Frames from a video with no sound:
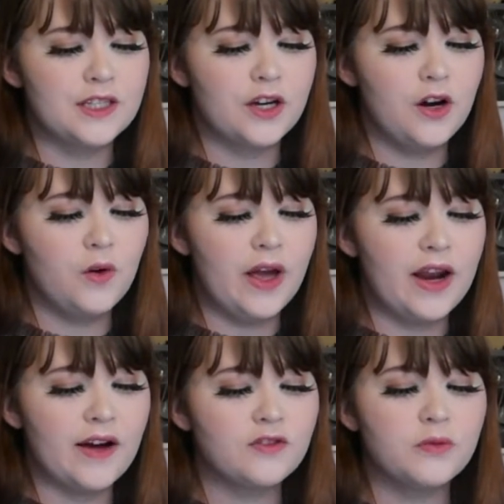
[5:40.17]
ago,
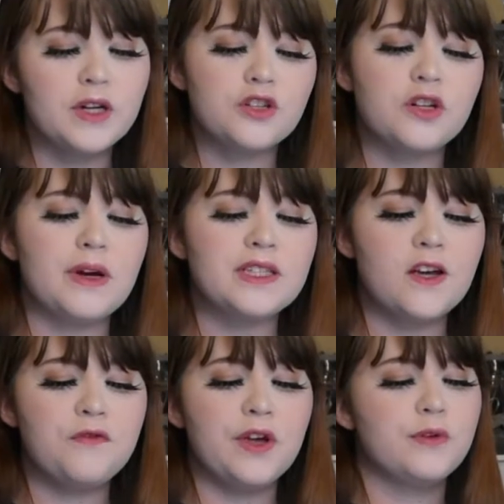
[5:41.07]
and after measuring
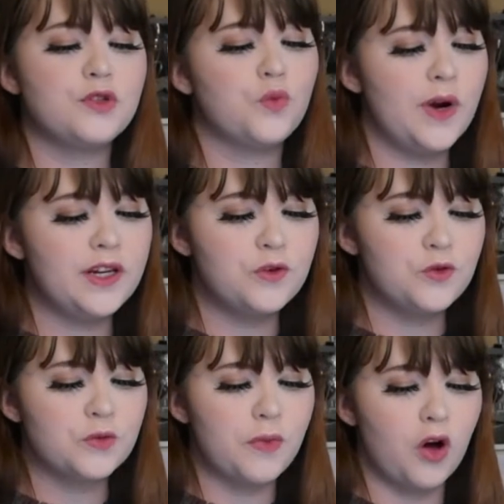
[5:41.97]
myself, it was way too
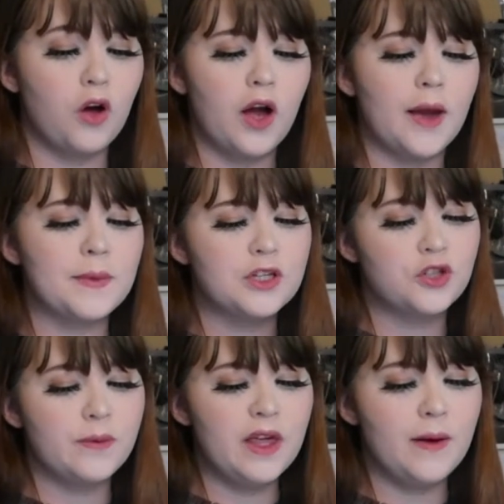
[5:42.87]
small. I'm
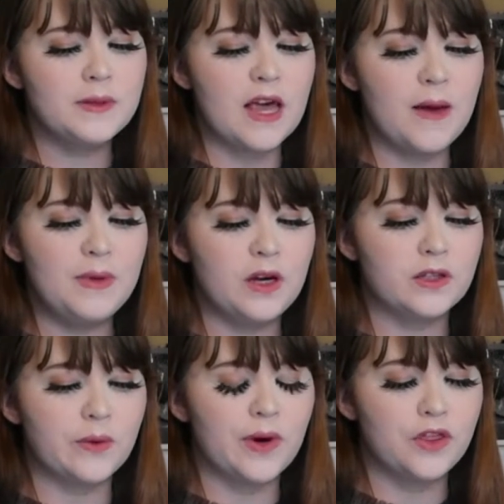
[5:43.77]
extremely upset
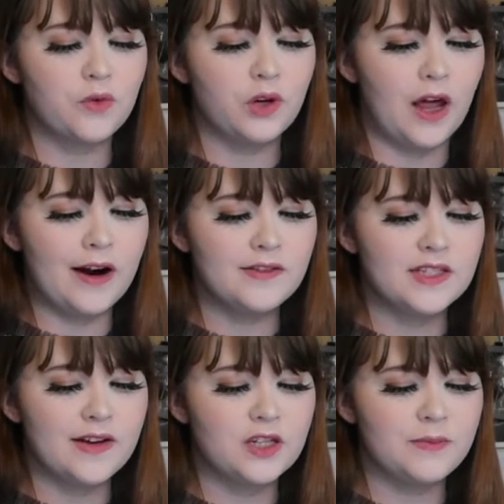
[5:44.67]
because I went through a lot of
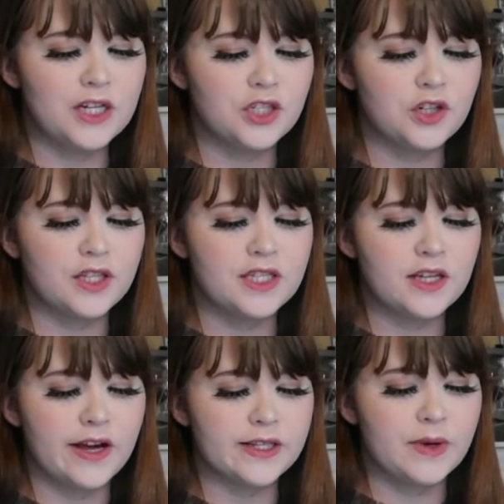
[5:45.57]
stuff to make sure that this
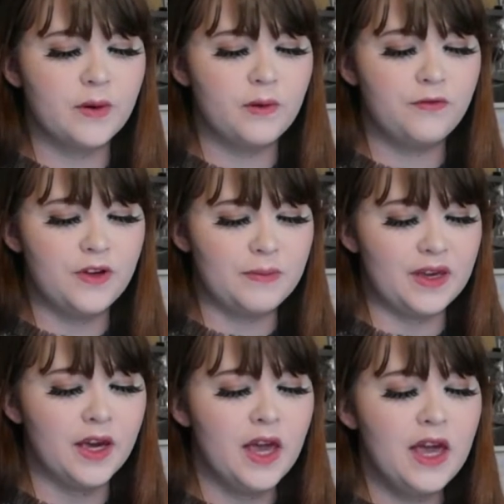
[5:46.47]
cosplay would fit
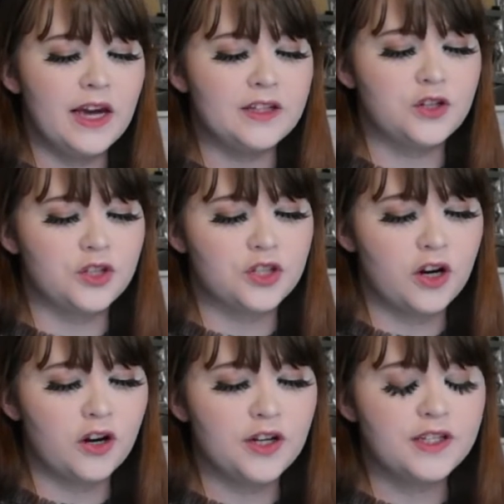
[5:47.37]
me. It's your Star
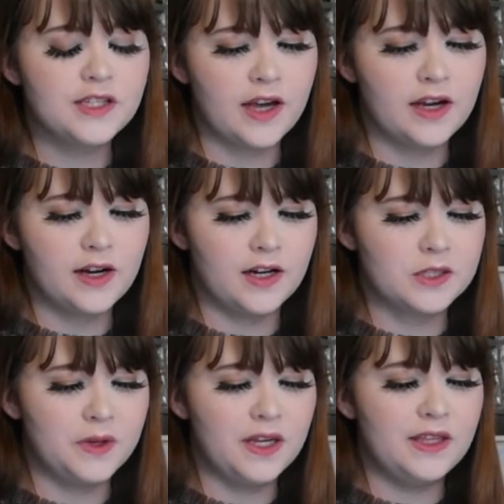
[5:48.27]
Guardian Xayah
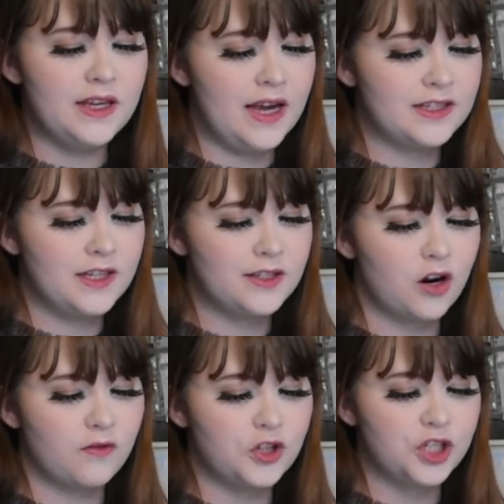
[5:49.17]
cosplay, the
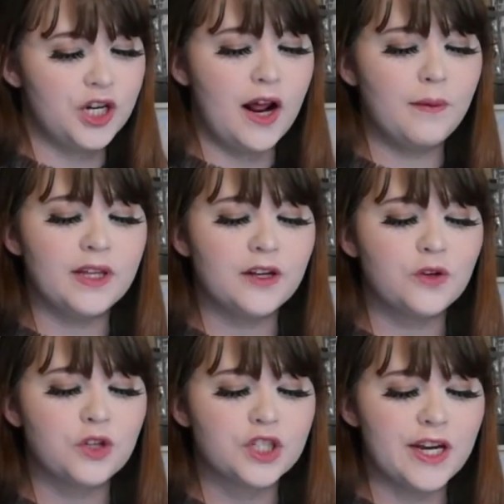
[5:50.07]
SSR version. I would like to
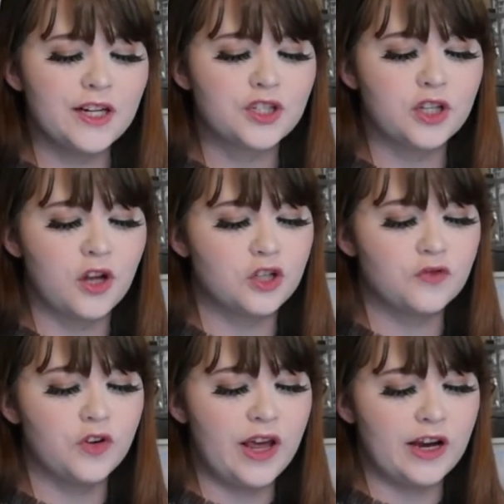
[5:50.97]
exchange the large
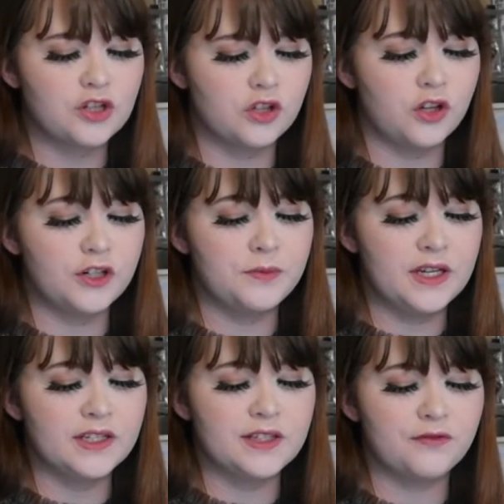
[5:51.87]
for an extra large
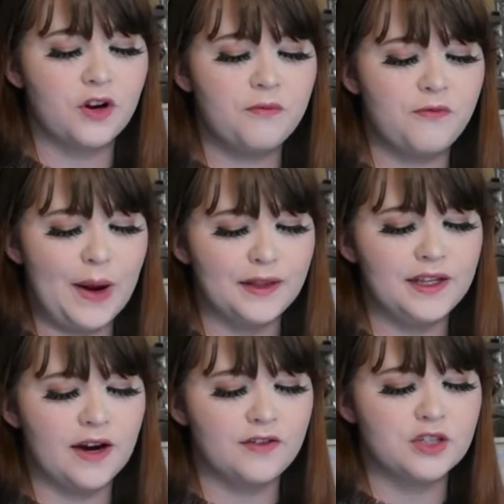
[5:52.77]
because the front barely
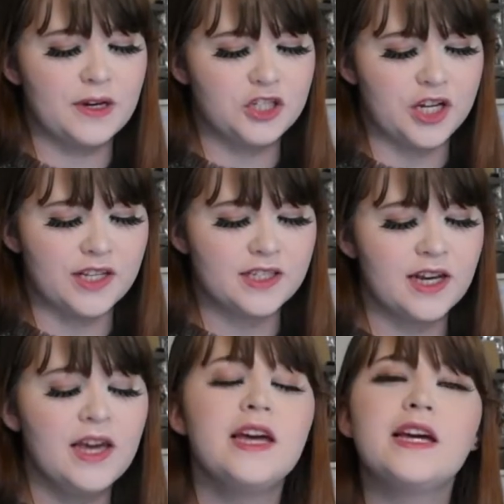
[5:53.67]
covers my chest.
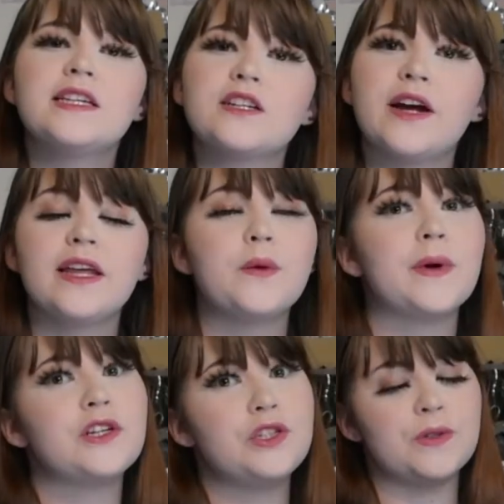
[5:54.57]
Is there any
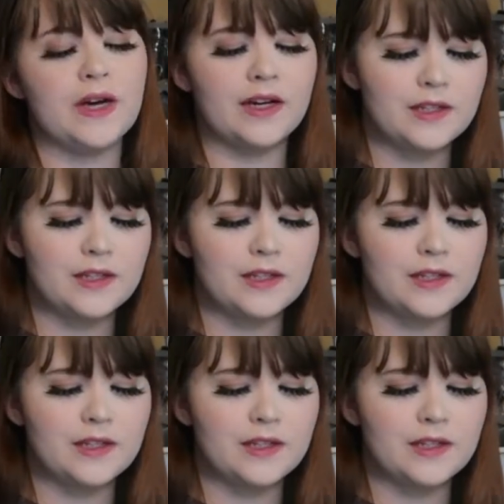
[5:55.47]
way to do that?"